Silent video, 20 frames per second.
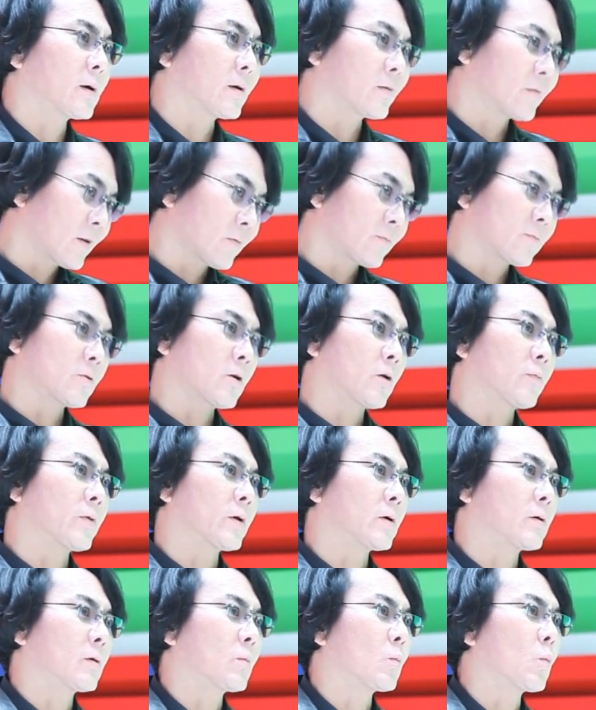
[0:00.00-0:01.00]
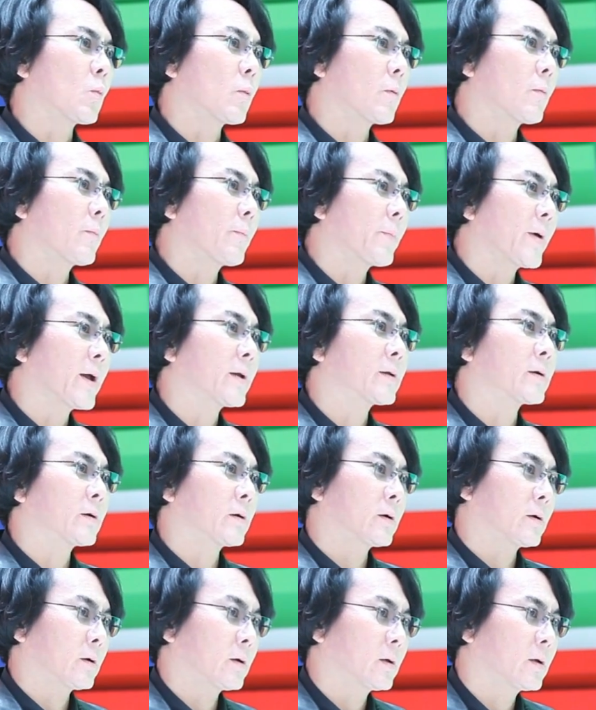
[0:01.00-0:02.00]
developing a
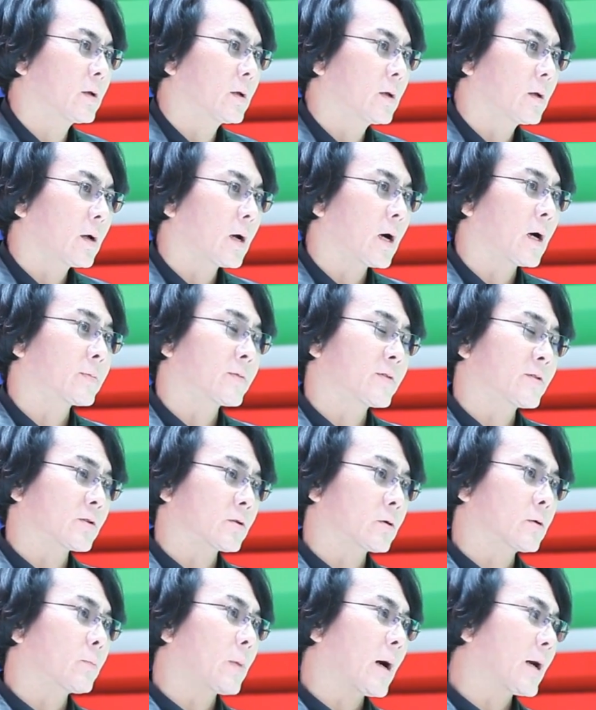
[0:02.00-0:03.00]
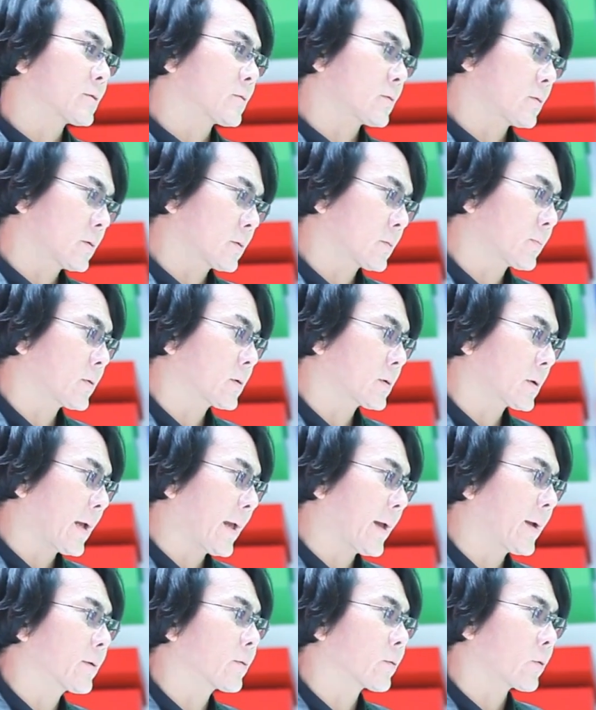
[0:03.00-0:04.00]
better artificial muscle for the
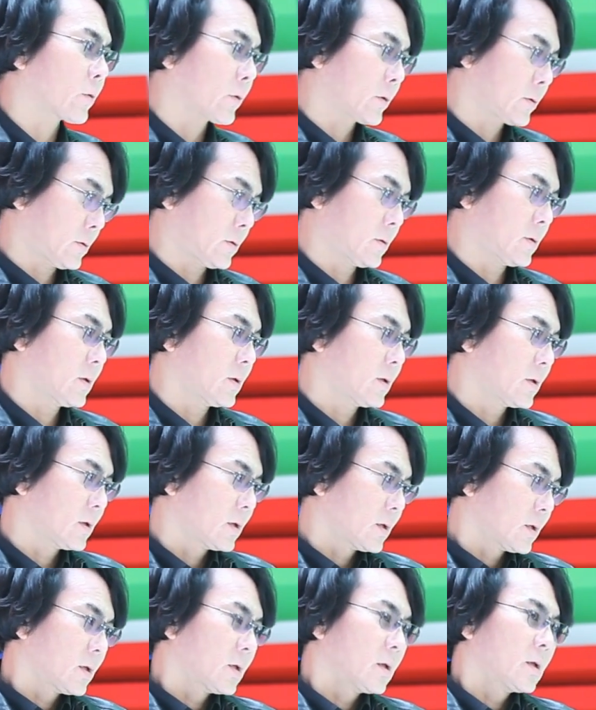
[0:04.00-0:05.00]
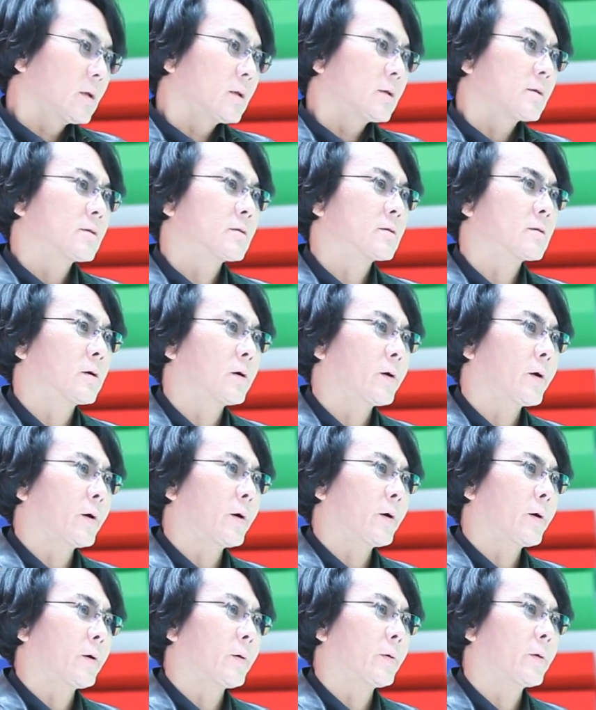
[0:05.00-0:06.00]
androids.
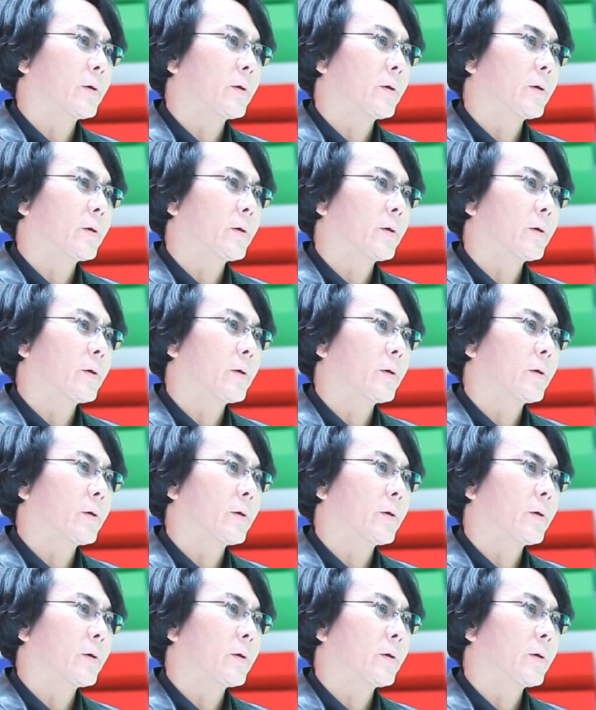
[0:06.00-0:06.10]
So